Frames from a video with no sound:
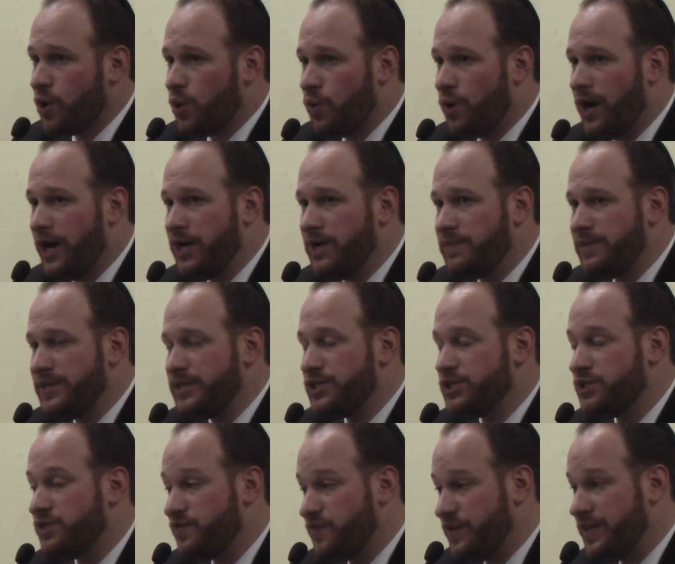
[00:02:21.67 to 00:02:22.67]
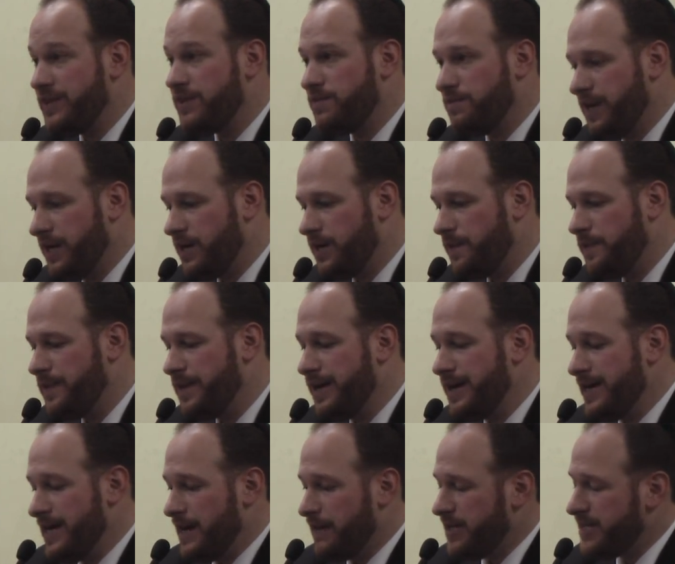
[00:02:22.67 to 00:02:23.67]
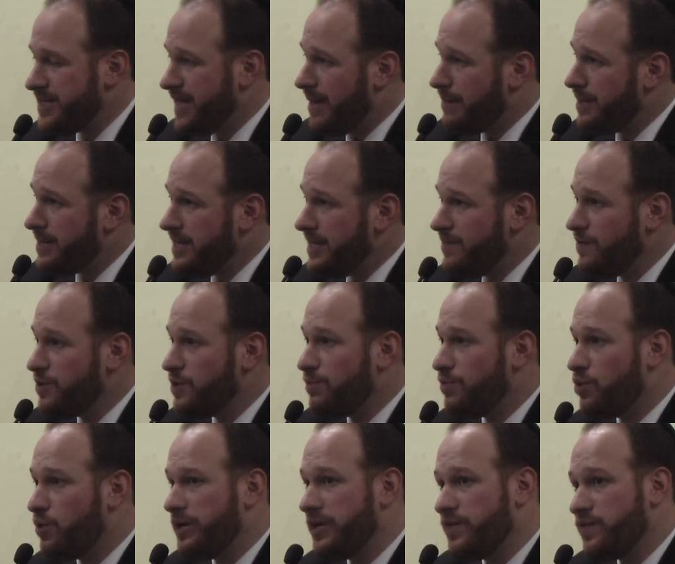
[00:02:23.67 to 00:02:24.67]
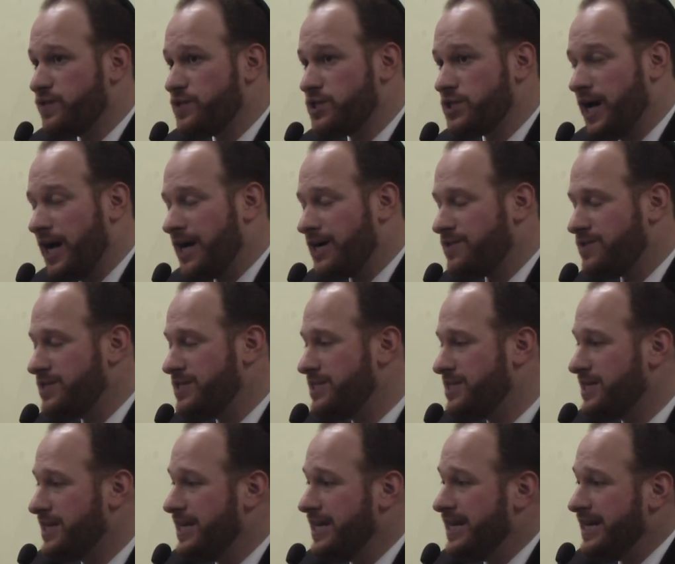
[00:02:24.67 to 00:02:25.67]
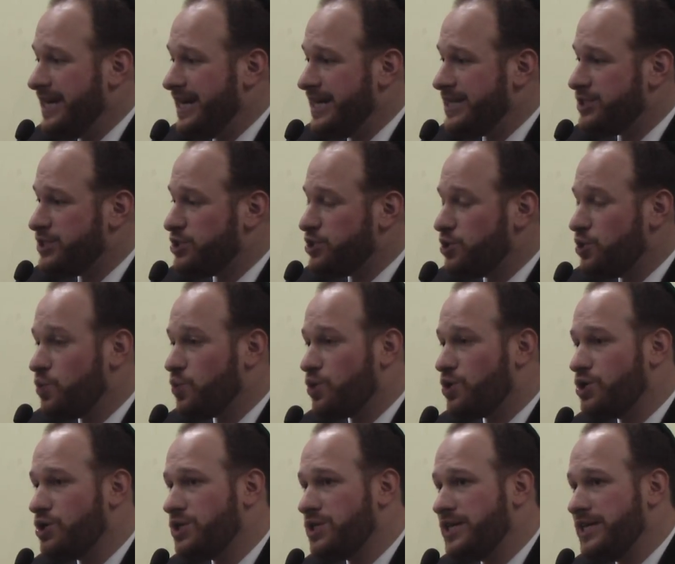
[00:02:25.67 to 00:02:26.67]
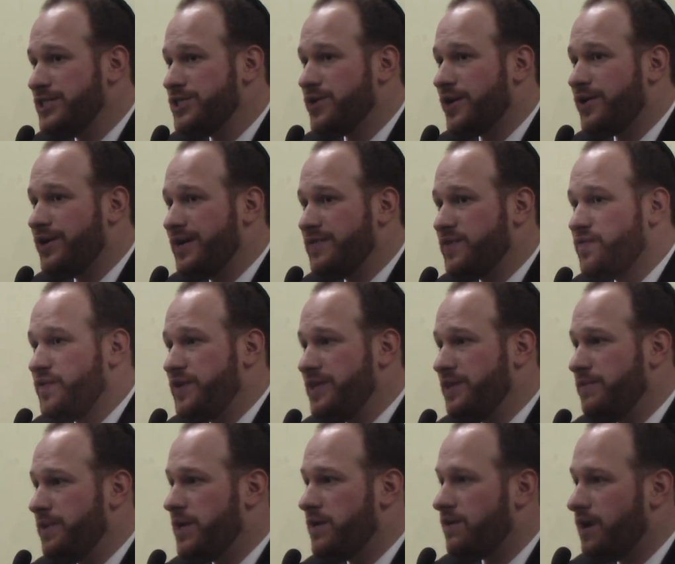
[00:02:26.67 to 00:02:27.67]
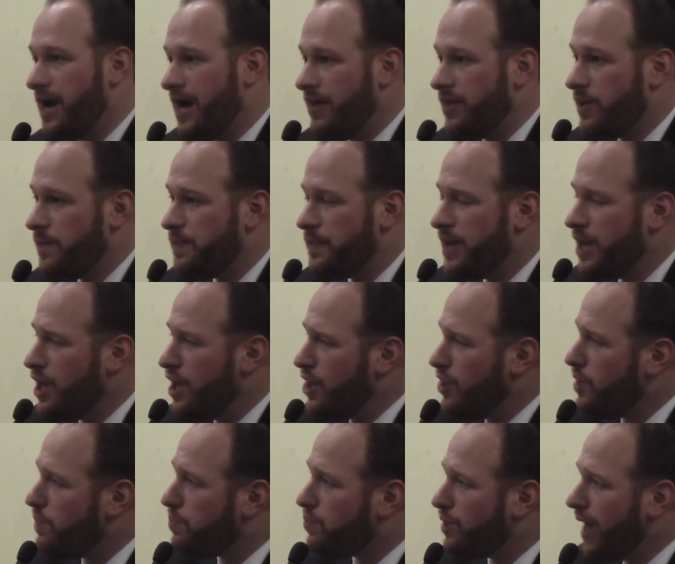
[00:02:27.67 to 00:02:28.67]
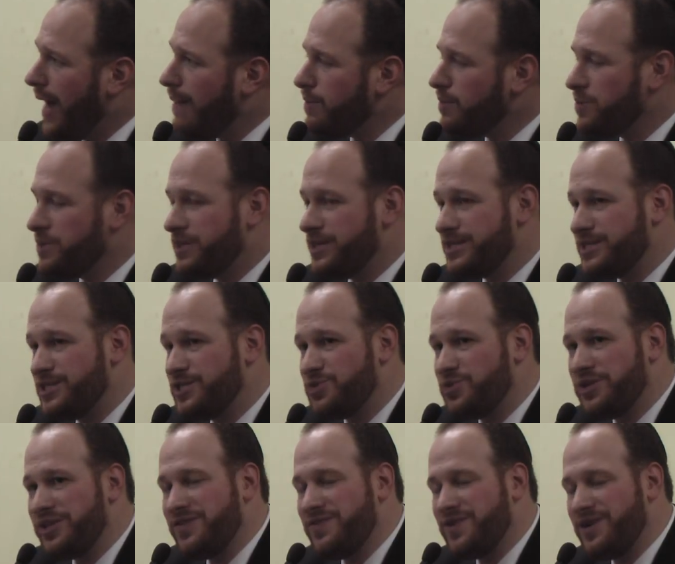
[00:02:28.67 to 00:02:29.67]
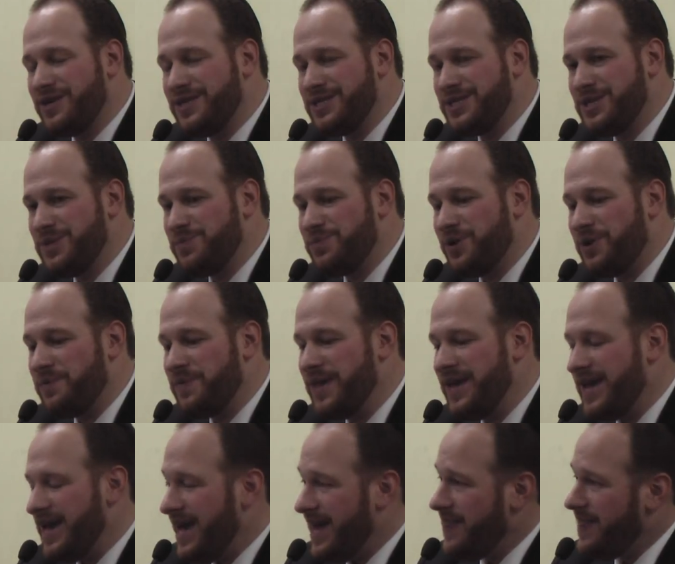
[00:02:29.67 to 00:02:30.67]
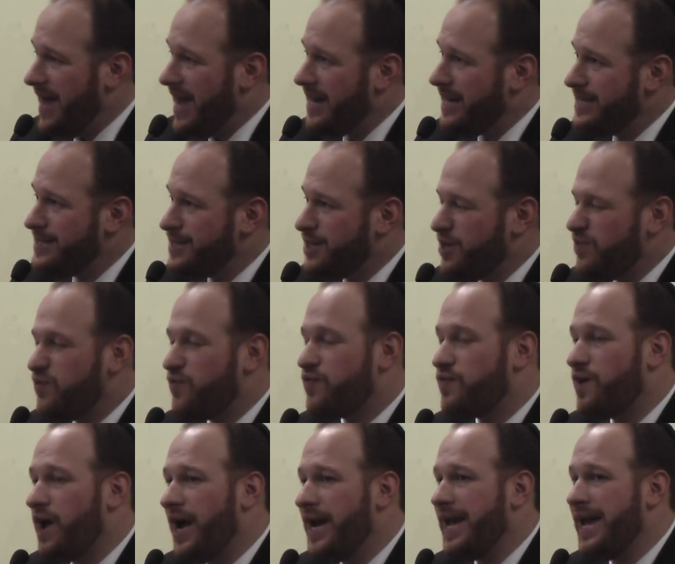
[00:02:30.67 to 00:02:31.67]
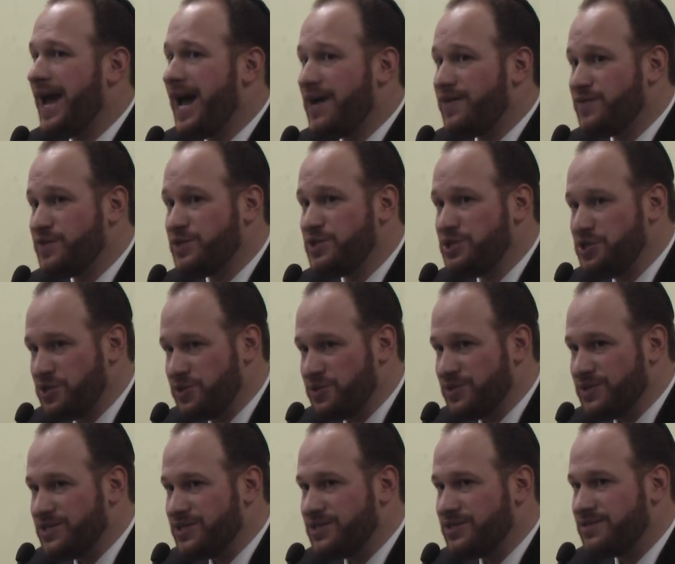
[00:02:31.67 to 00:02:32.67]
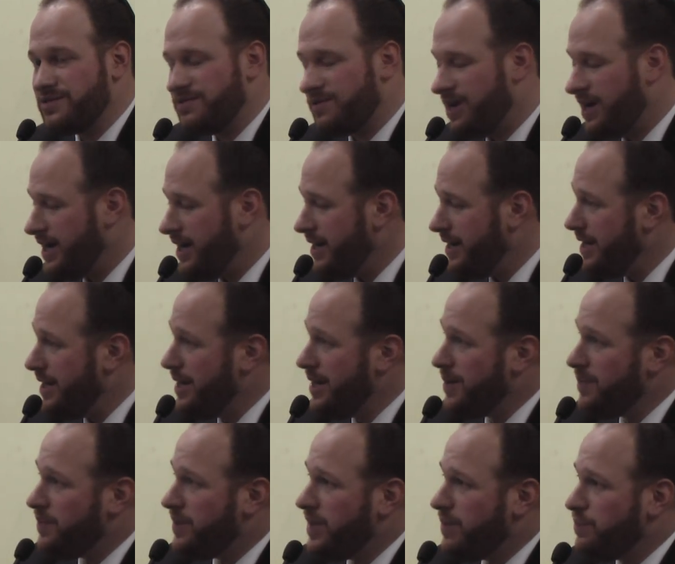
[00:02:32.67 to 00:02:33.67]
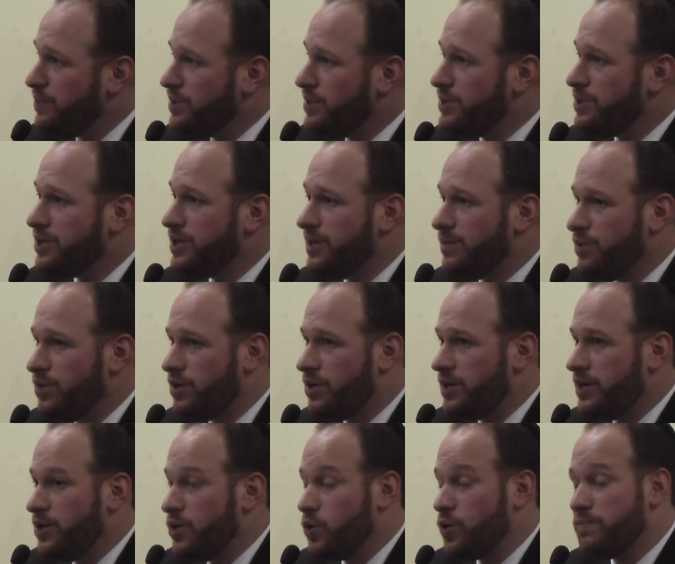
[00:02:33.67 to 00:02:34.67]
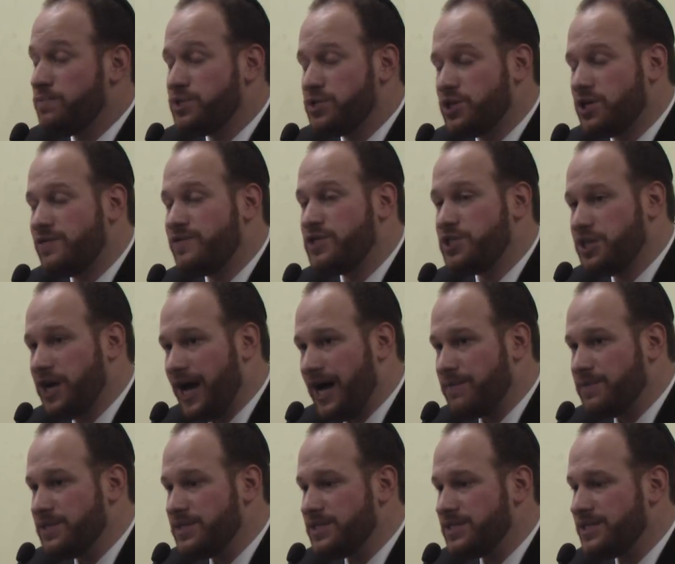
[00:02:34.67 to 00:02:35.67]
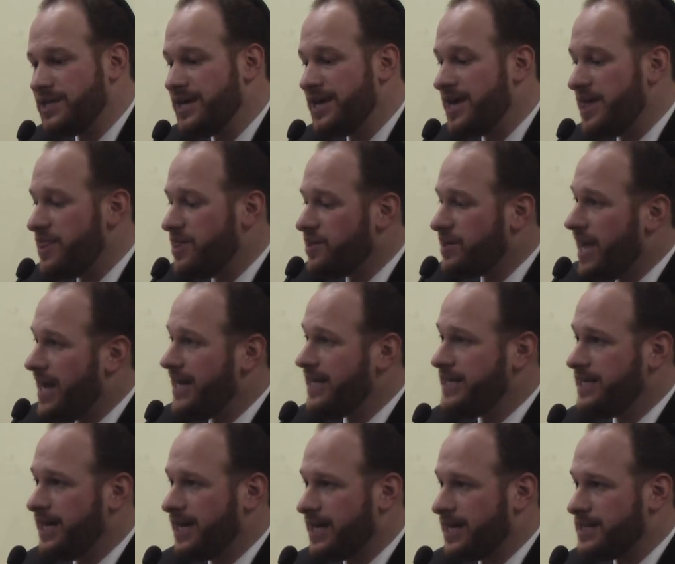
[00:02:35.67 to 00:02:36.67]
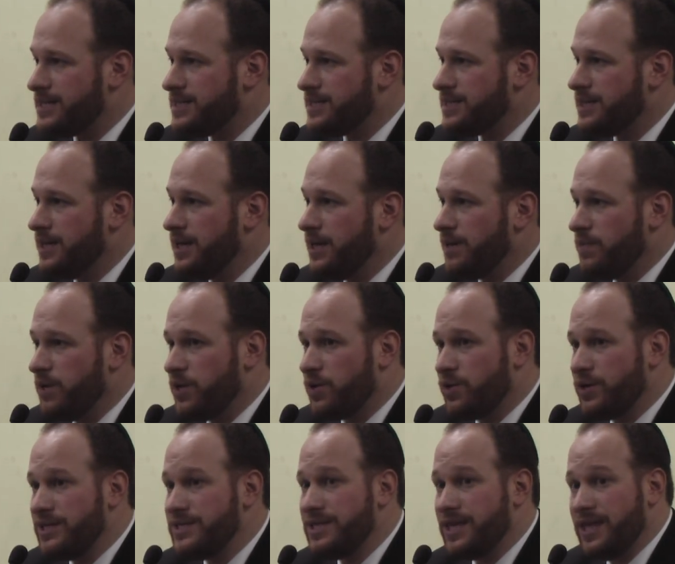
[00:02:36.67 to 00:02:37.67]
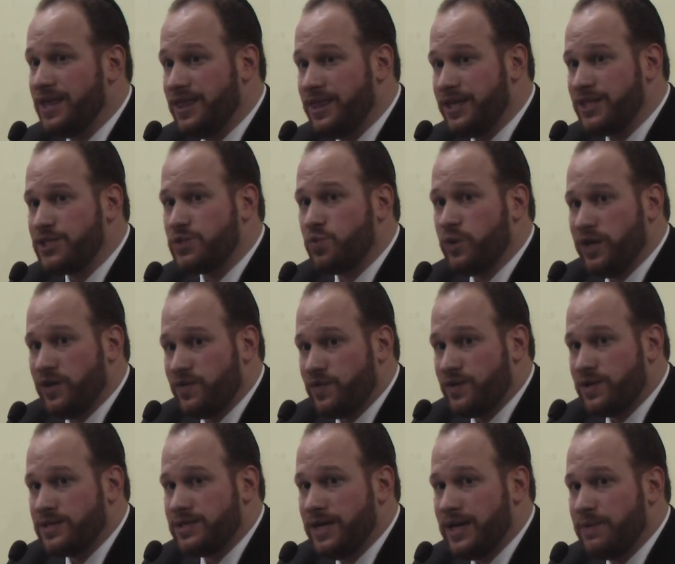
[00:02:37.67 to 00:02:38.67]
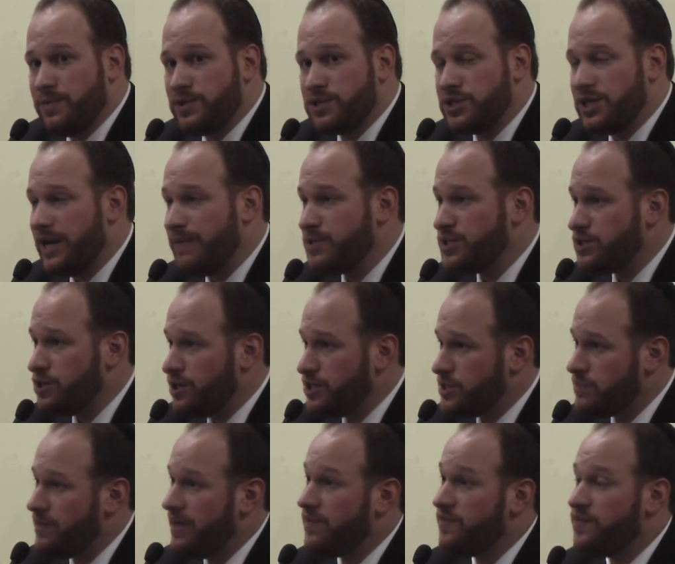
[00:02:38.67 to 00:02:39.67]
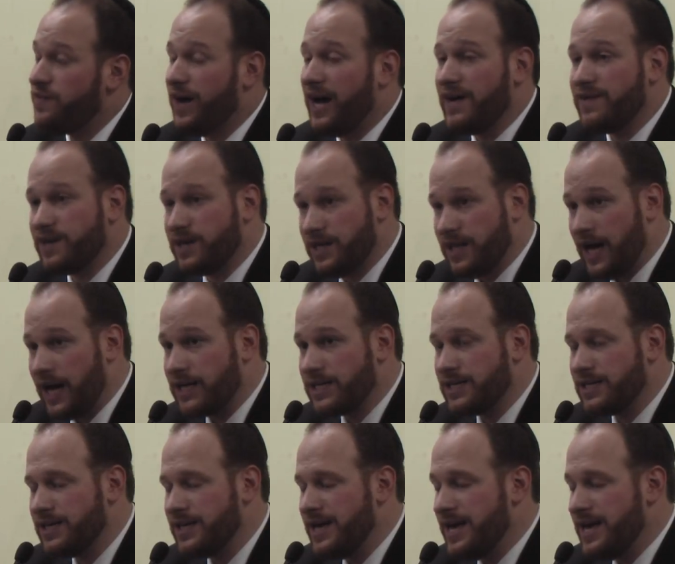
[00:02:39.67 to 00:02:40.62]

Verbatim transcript: a requirement to feed the meter. By the time I leave in the morning for chakras, it's too early, so I don't have to feed the meter either. The problem with this is really very simple, and that is on Friday afternoons, right, people in the community who observe Shabbos, they're getting tickets. Because this week, for example, Shabbos starts around five o'clock.